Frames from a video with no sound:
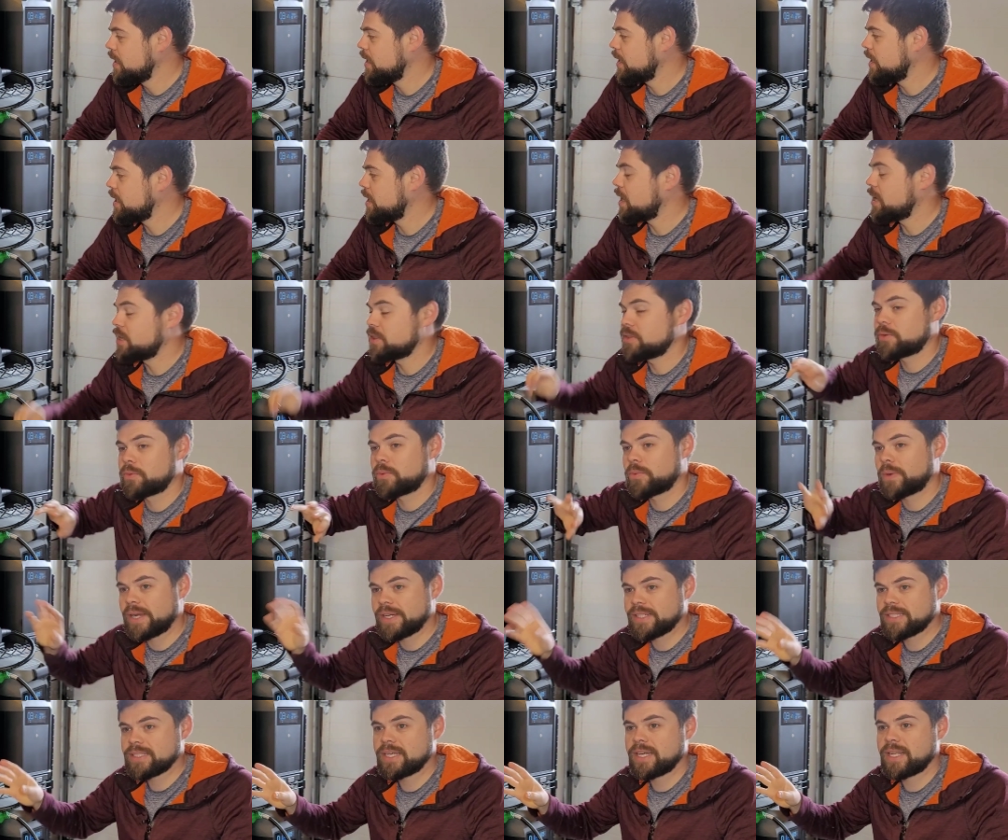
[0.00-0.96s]
Uh, on the
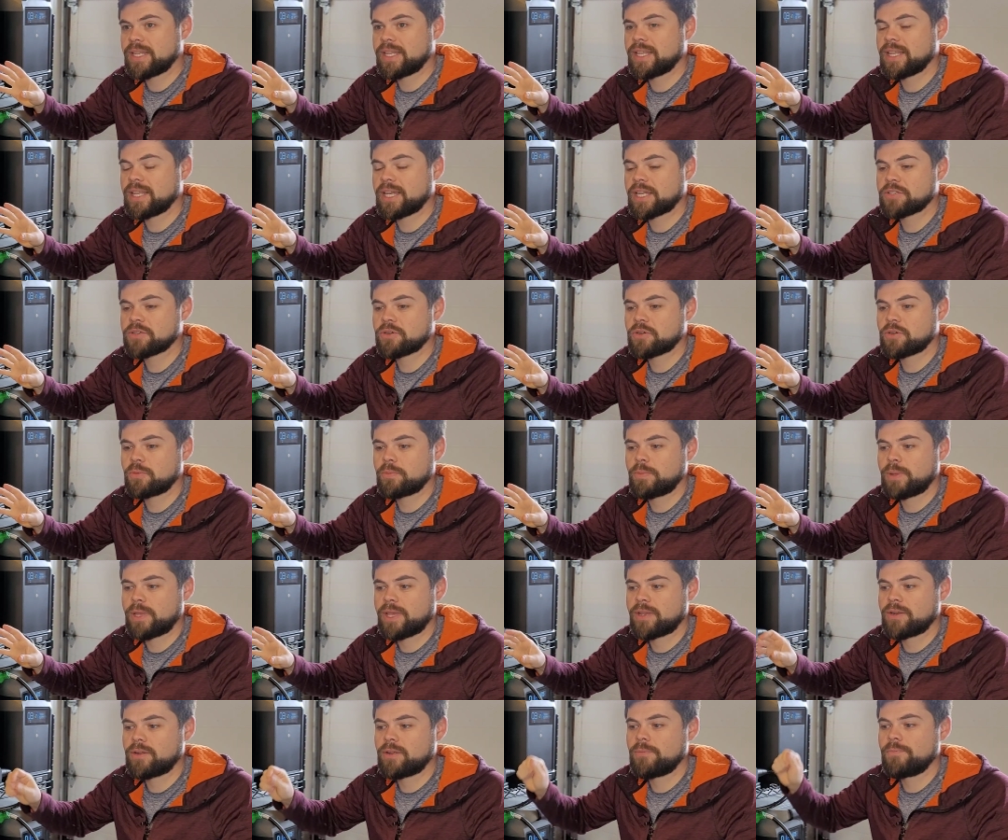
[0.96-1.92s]
right side of the electrical
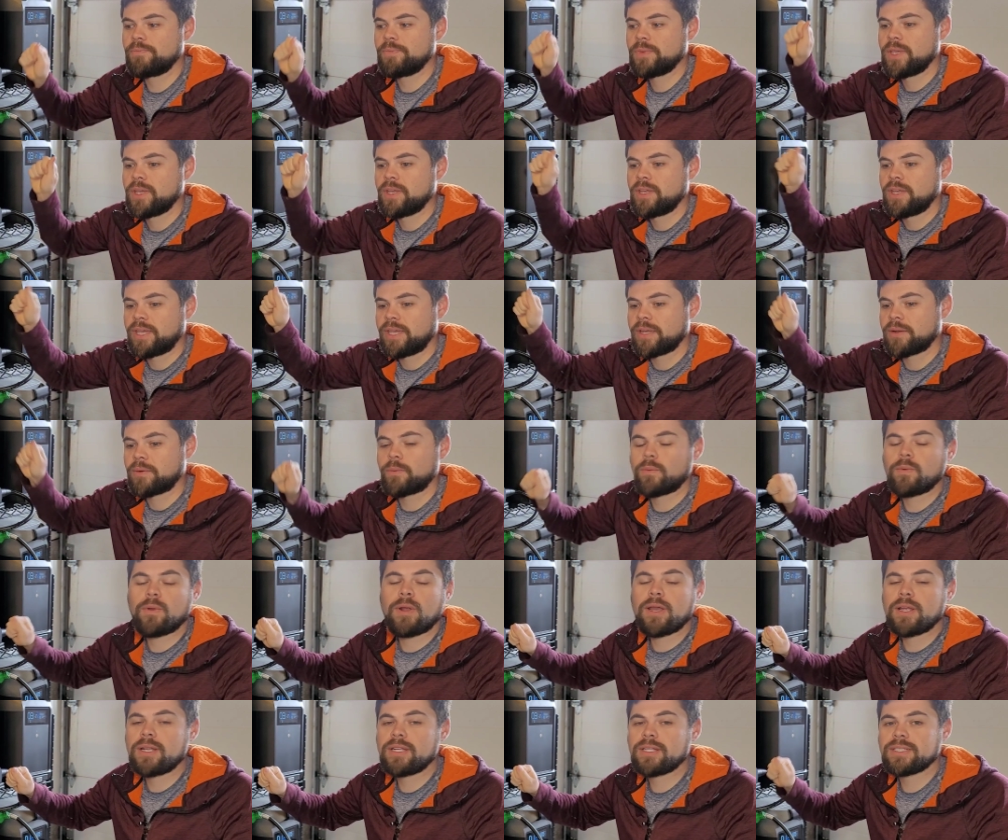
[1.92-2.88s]
panel, it
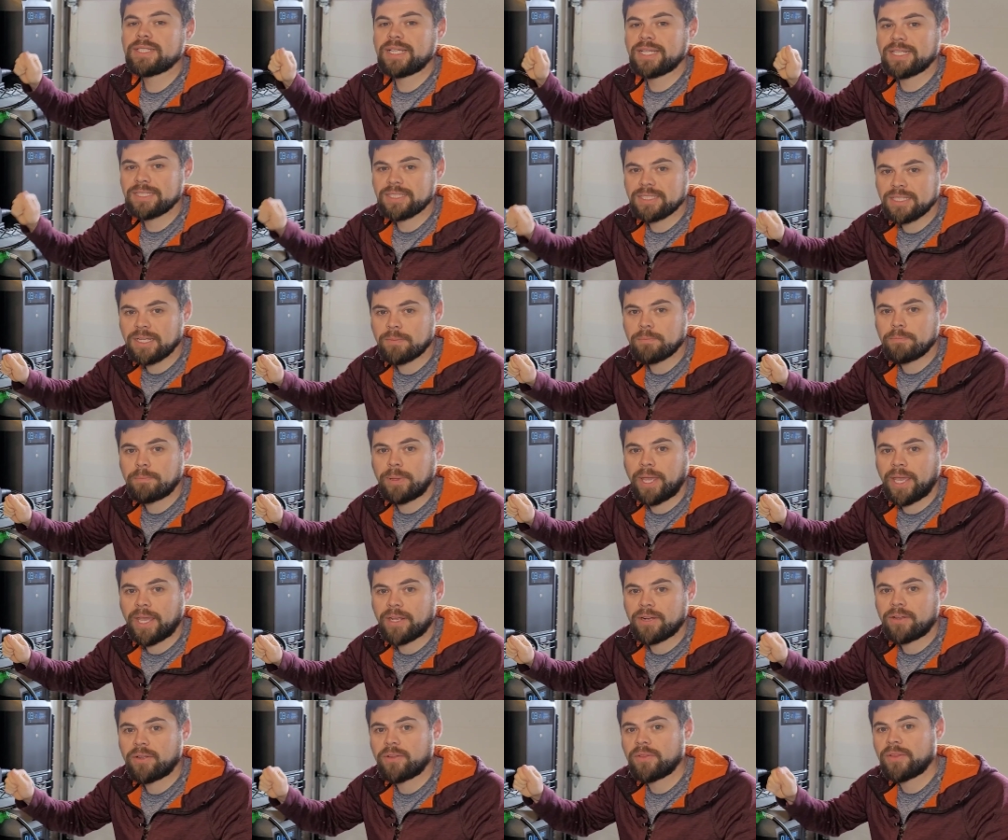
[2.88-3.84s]
runs a
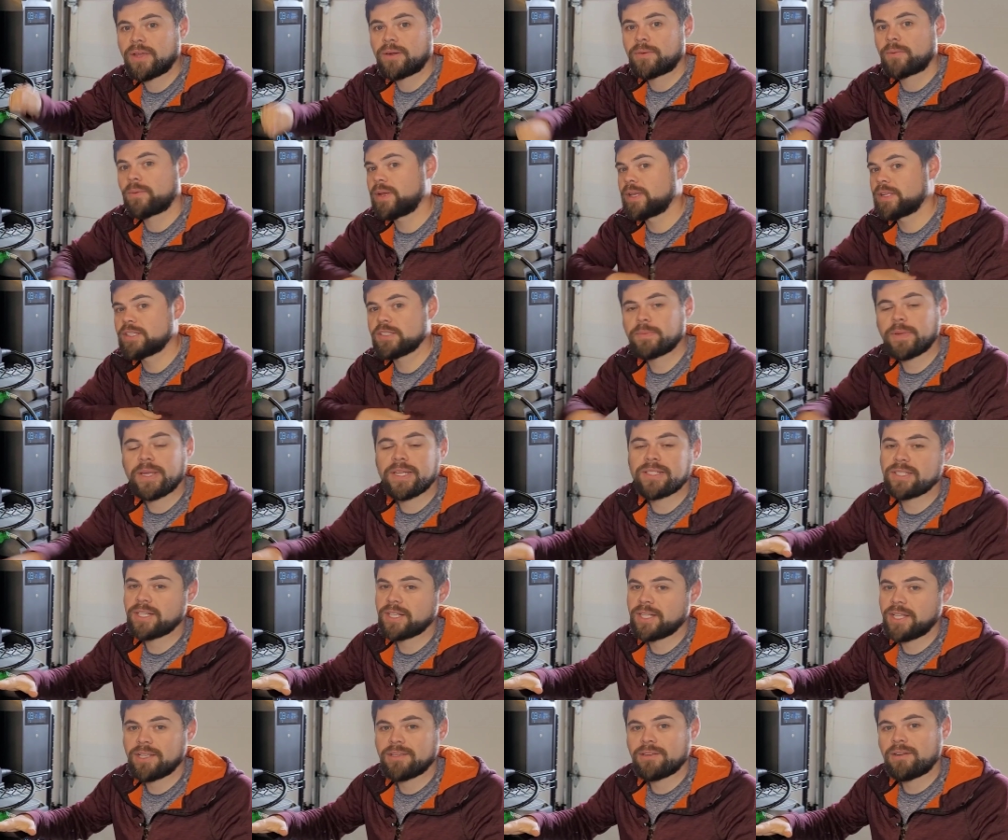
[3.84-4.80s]
sub-panel that runs
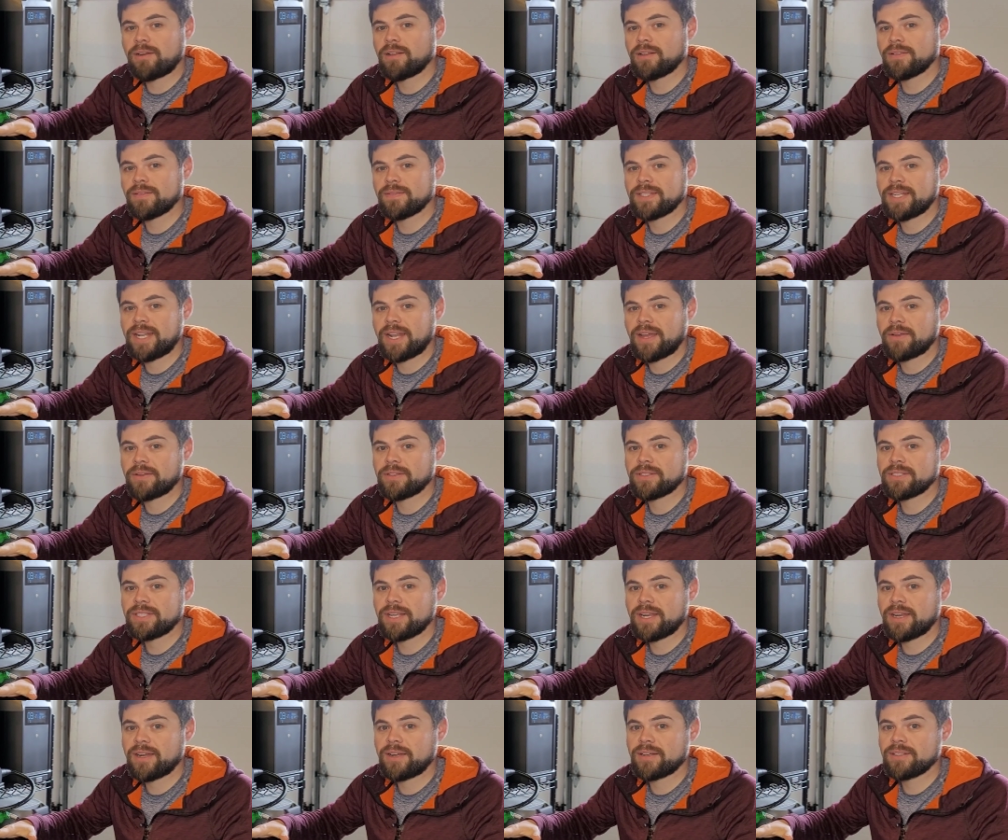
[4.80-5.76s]
basically all of the
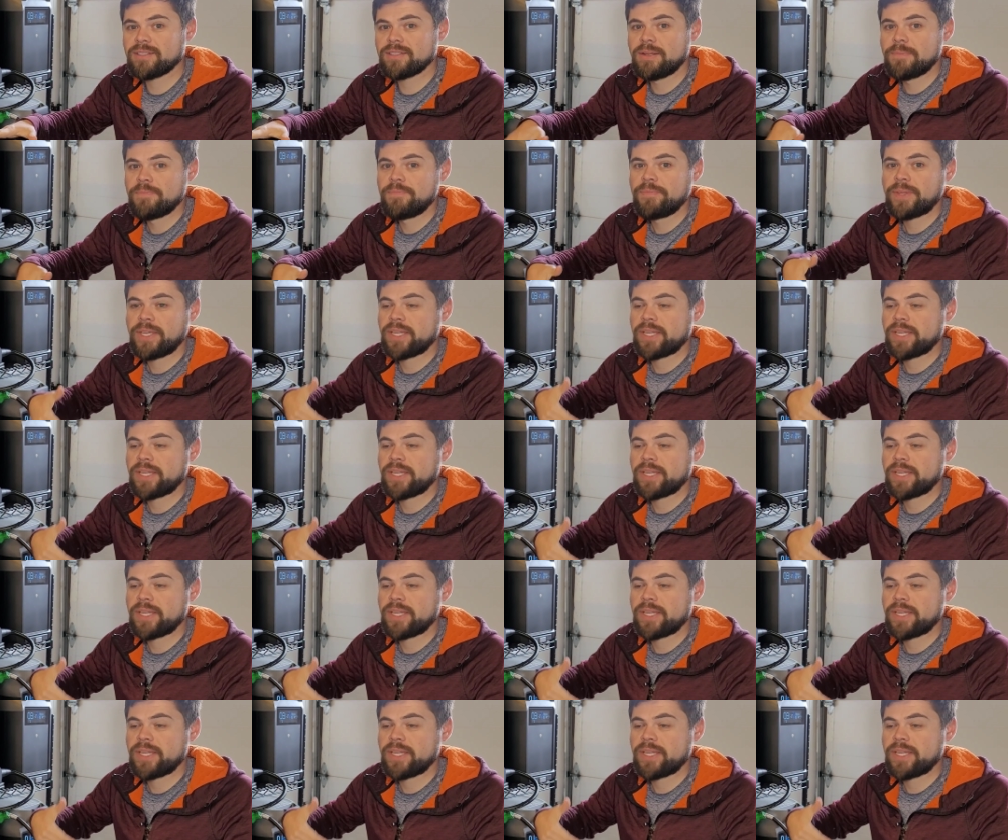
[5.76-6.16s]
downstairs.